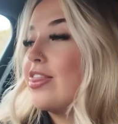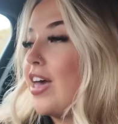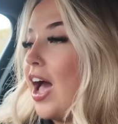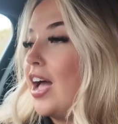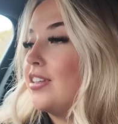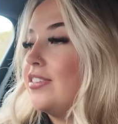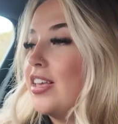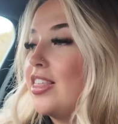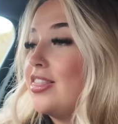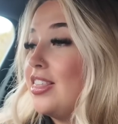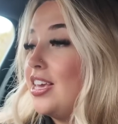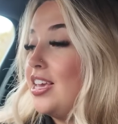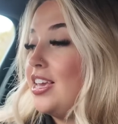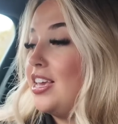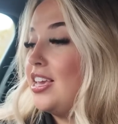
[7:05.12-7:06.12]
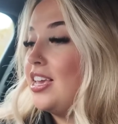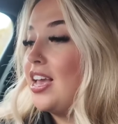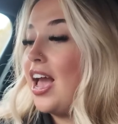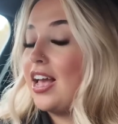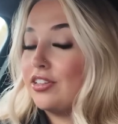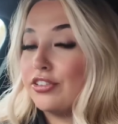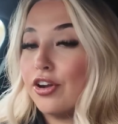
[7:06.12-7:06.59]
that
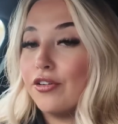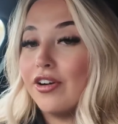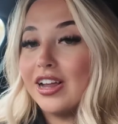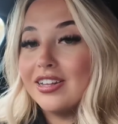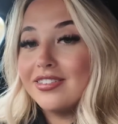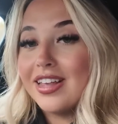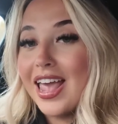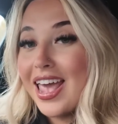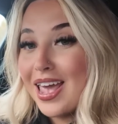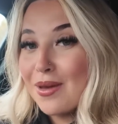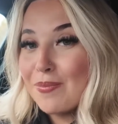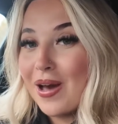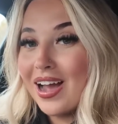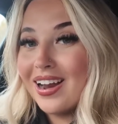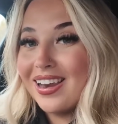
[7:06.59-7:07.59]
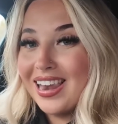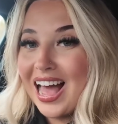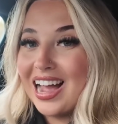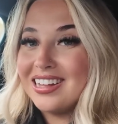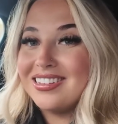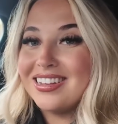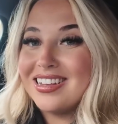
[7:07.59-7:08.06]
the SRS airbag
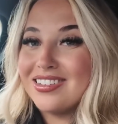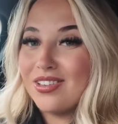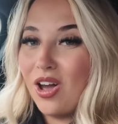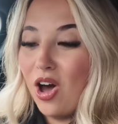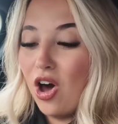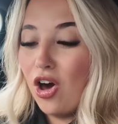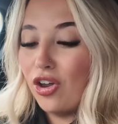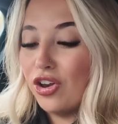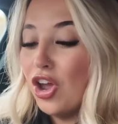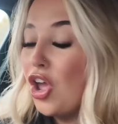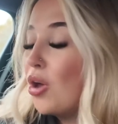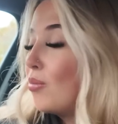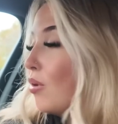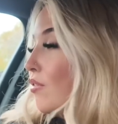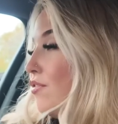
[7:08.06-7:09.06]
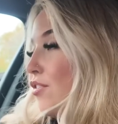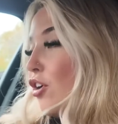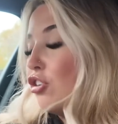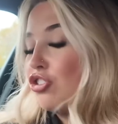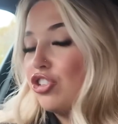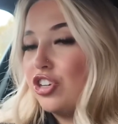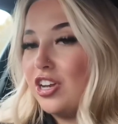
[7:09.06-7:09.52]
light is on, but
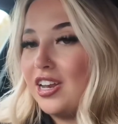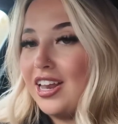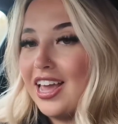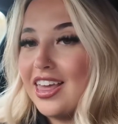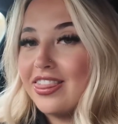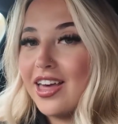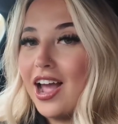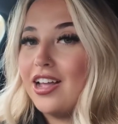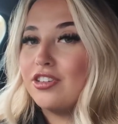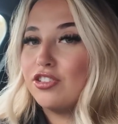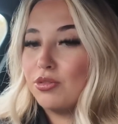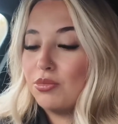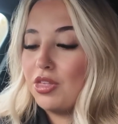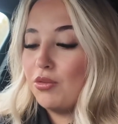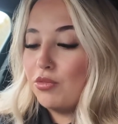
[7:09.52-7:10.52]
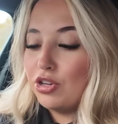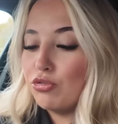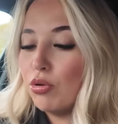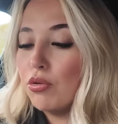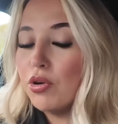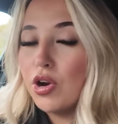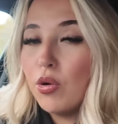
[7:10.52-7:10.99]
unfortunately, that is something
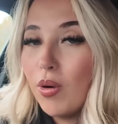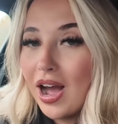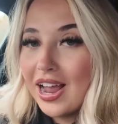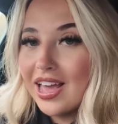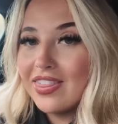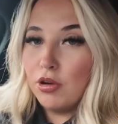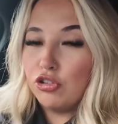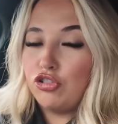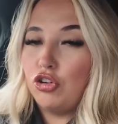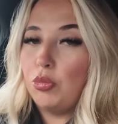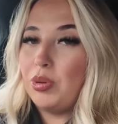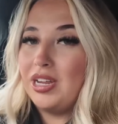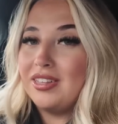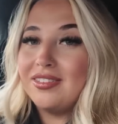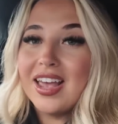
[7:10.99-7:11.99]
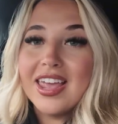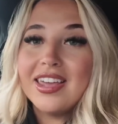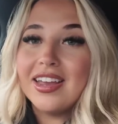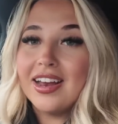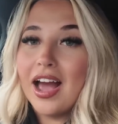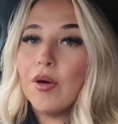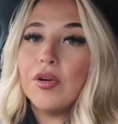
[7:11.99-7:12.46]
which will require this module being
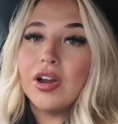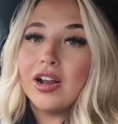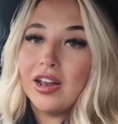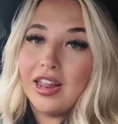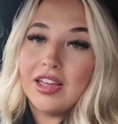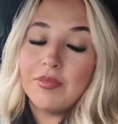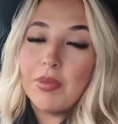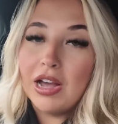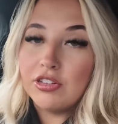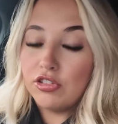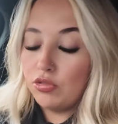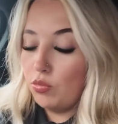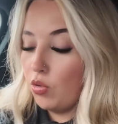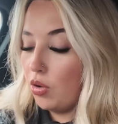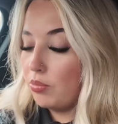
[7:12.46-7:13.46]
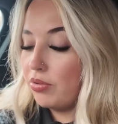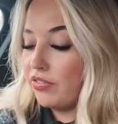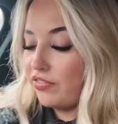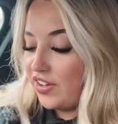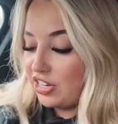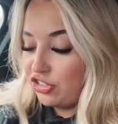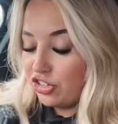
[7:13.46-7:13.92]
taken out and cleared by someone
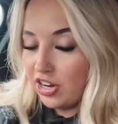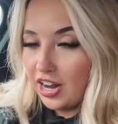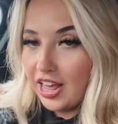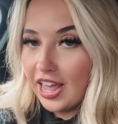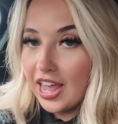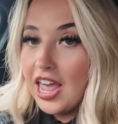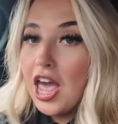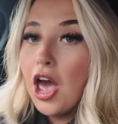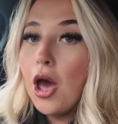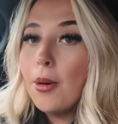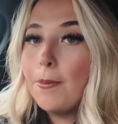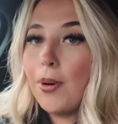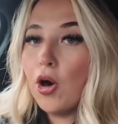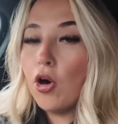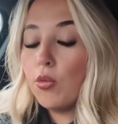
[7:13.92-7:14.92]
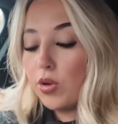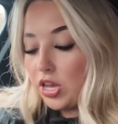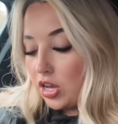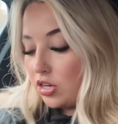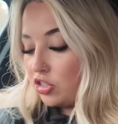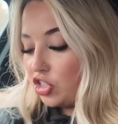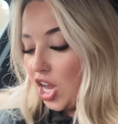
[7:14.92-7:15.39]
professionally. But we
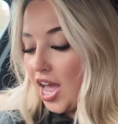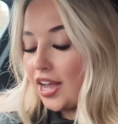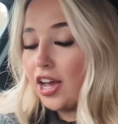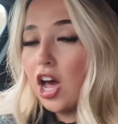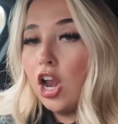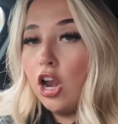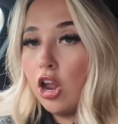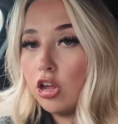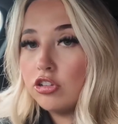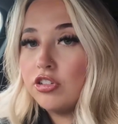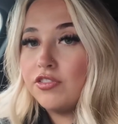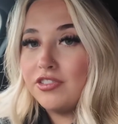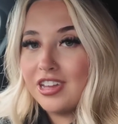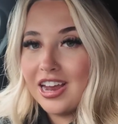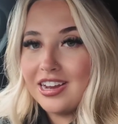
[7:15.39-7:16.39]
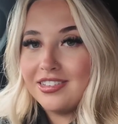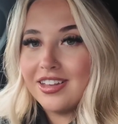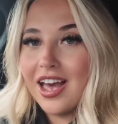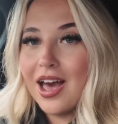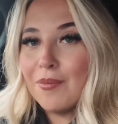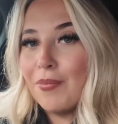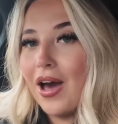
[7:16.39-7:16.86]
can check a lot of
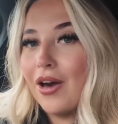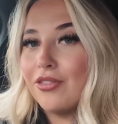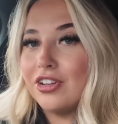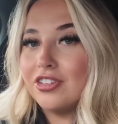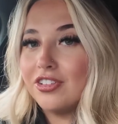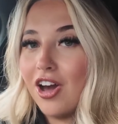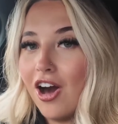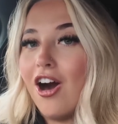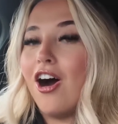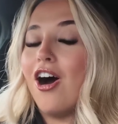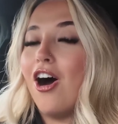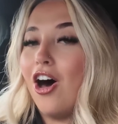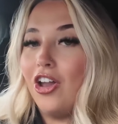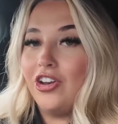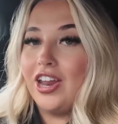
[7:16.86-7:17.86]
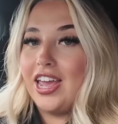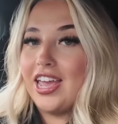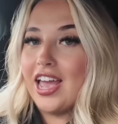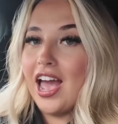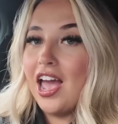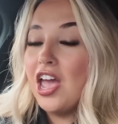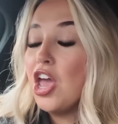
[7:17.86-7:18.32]
data about this car on
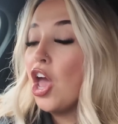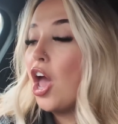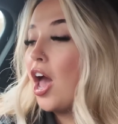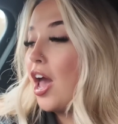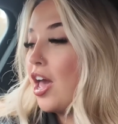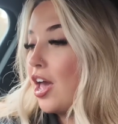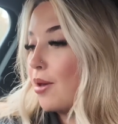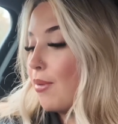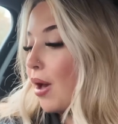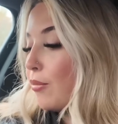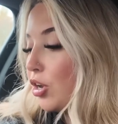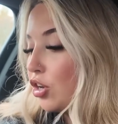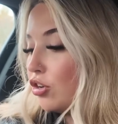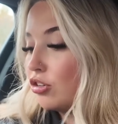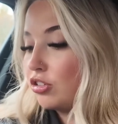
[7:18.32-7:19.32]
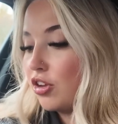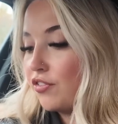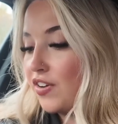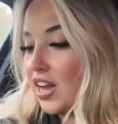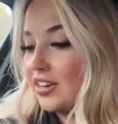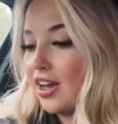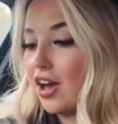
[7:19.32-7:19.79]
here, and we can also
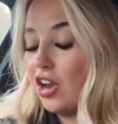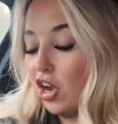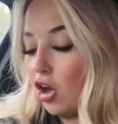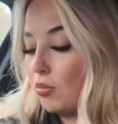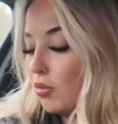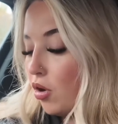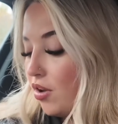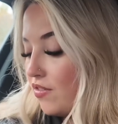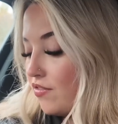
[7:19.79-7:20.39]
find out a lot more